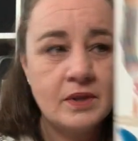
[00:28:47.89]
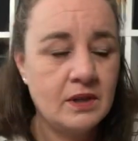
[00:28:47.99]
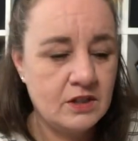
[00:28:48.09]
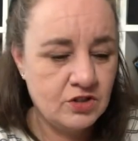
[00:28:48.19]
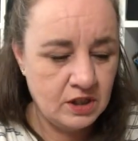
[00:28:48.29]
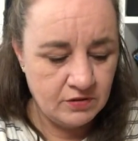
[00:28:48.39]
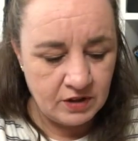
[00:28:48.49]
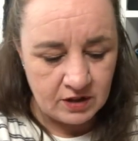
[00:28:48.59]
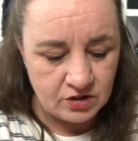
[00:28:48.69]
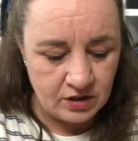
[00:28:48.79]
Let's see if
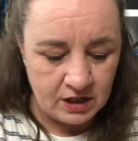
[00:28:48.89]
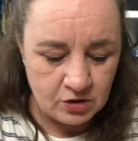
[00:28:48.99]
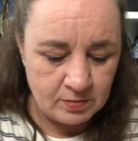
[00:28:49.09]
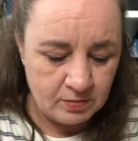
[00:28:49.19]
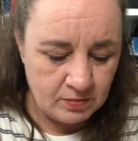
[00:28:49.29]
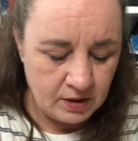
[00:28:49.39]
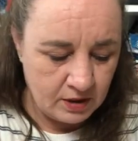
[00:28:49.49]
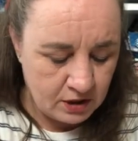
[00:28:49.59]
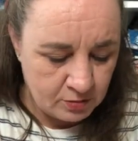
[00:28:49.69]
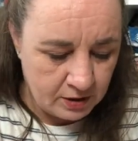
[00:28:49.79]
there's an
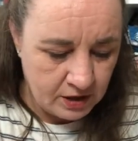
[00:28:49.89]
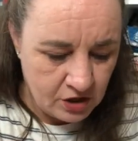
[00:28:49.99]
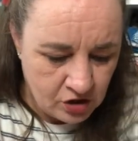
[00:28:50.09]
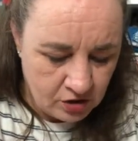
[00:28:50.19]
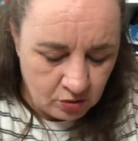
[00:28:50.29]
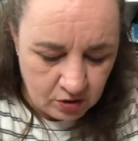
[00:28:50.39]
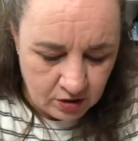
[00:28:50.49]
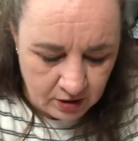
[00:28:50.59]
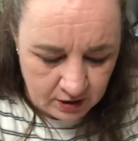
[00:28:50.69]
explanation or